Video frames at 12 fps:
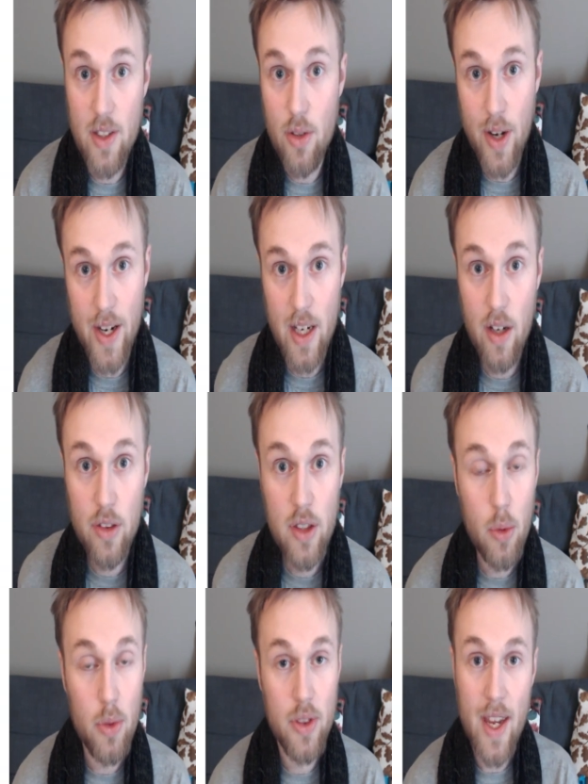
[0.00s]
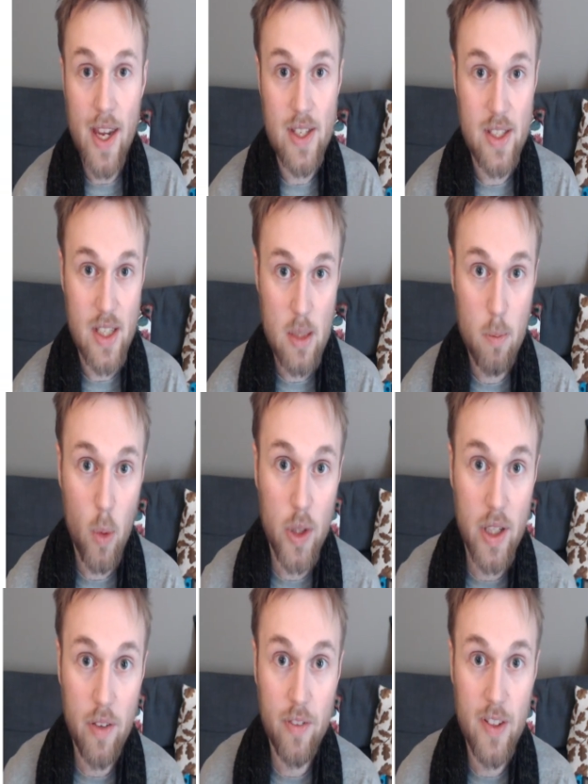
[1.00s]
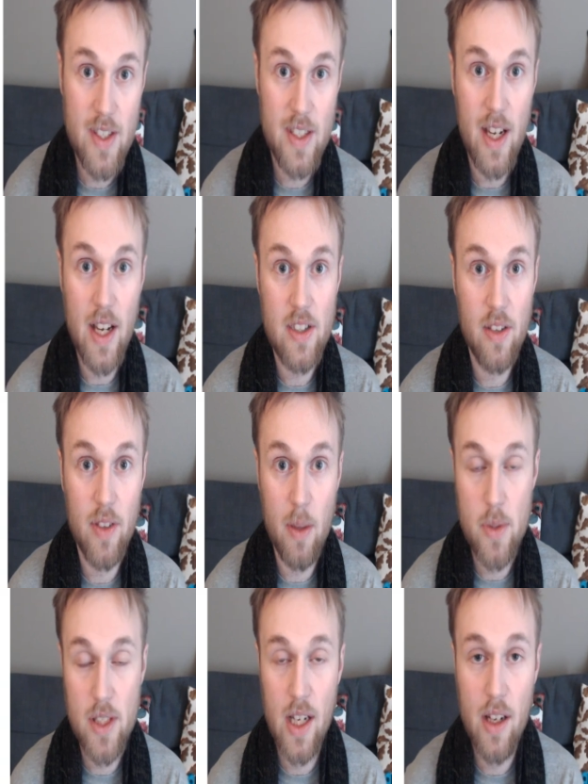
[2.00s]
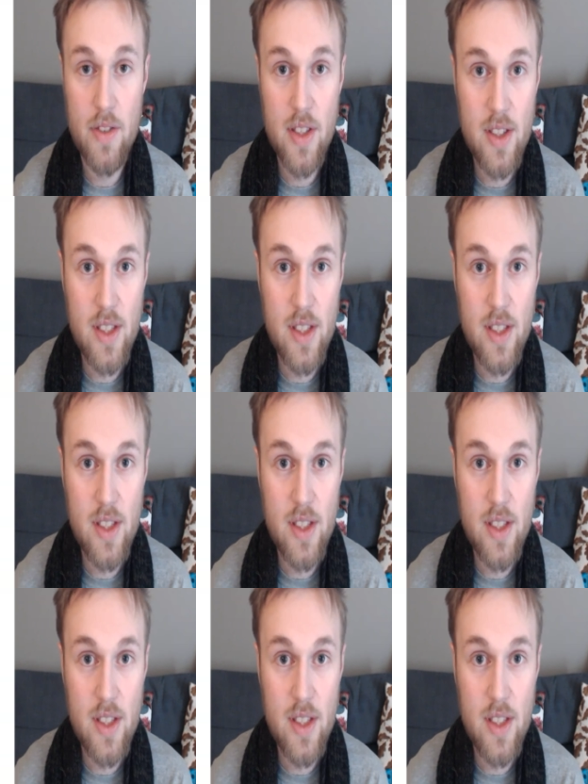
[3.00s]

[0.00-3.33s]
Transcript: try out new things, explore different sides of themselves,